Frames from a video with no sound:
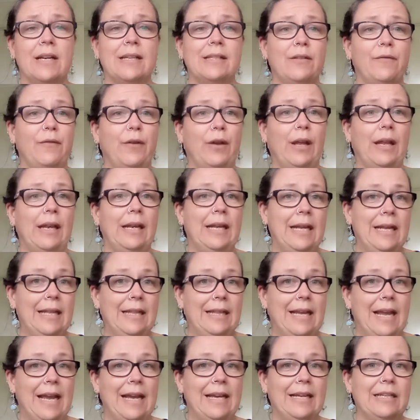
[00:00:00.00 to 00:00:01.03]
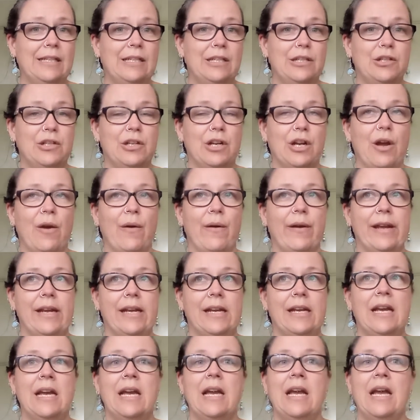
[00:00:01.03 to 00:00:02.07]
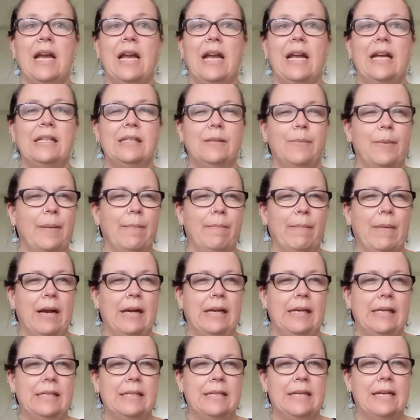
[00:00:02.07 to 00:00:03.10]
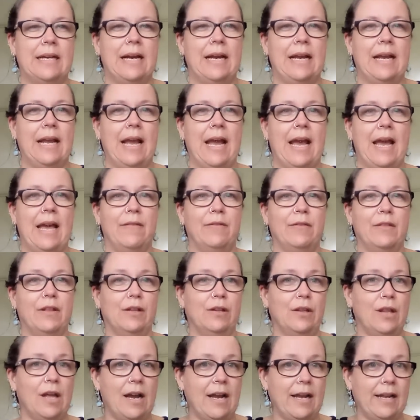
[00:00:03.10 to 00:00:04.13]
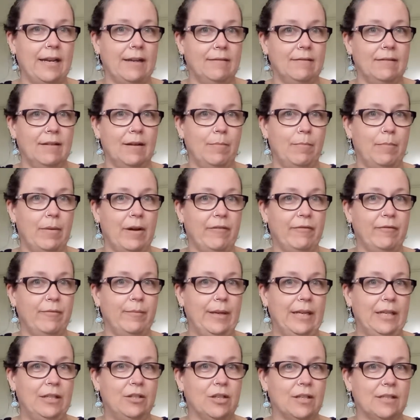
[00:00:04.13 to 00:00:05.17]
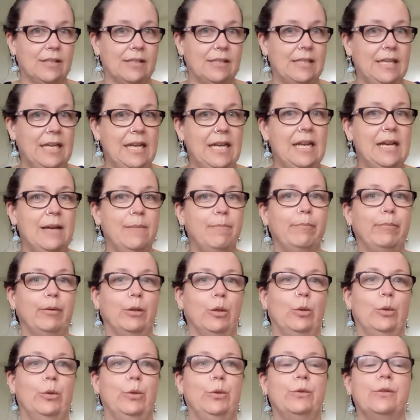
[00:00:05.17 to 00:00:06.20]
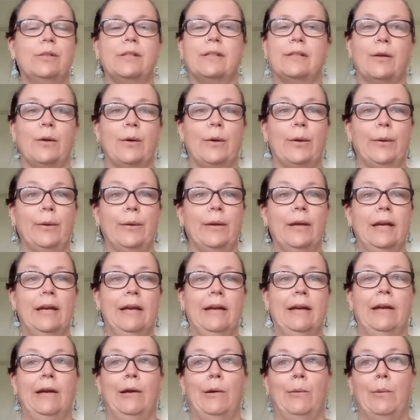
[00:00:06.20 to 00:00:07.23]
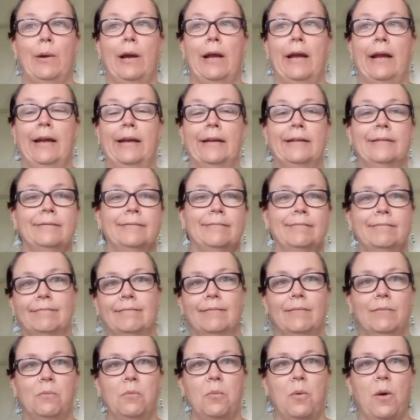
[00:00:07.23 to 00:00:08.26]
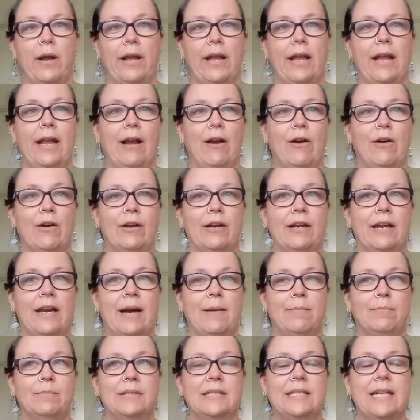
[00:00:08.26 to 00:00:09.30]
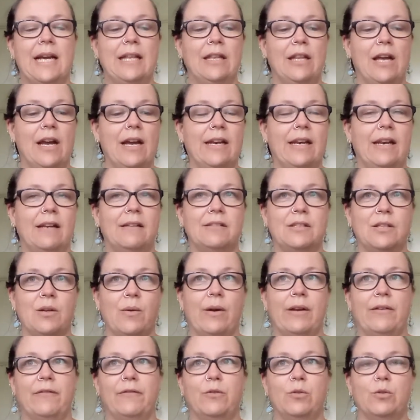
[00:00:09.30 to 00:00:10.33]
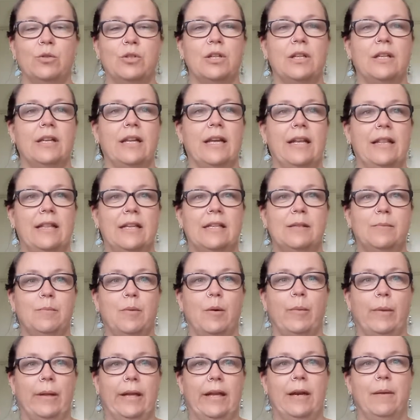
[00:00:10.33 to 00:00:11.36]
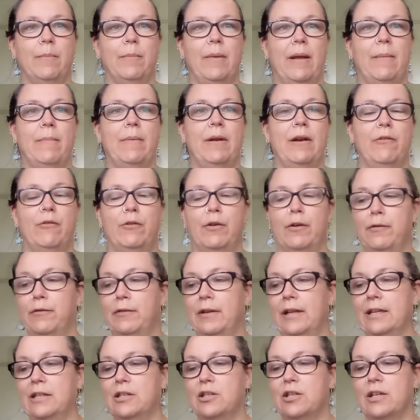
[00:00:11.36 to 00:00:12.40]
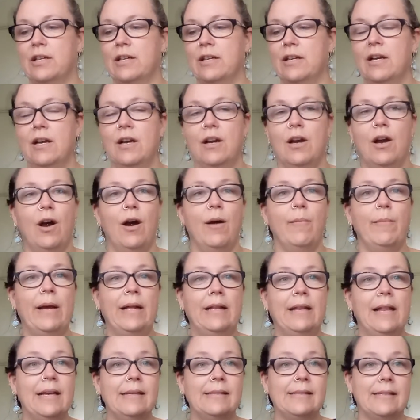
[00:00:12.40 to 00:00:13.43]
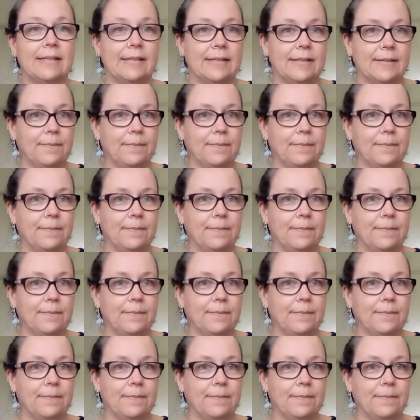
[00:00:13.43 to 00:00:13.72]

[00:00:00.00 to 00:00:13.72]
if you can hear the air conditioner going. It's a bit muggy today, and the light above me just here blew, so we're working on daylight, so unfortunately there's probably going to be a bit of a reflection on my glasses.